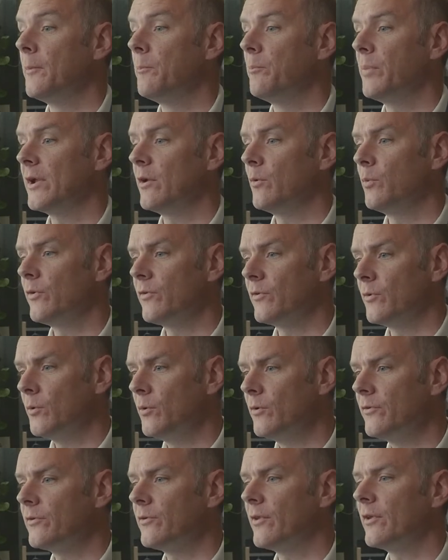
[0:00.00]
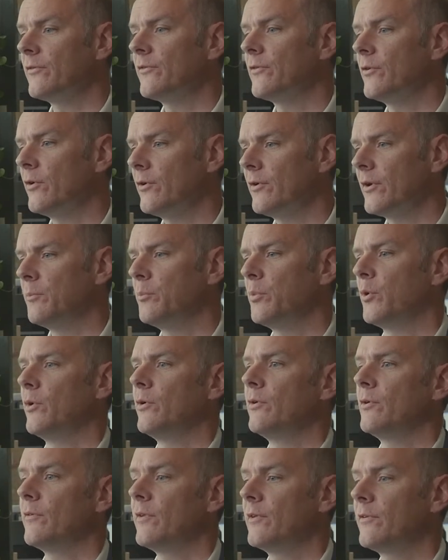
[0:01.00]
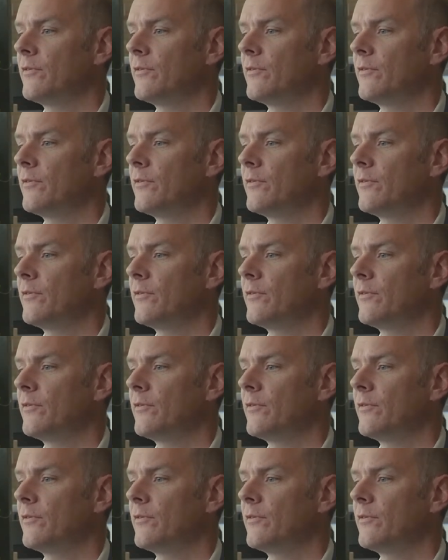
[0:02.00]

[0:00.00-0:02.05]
but it was also the starting point of the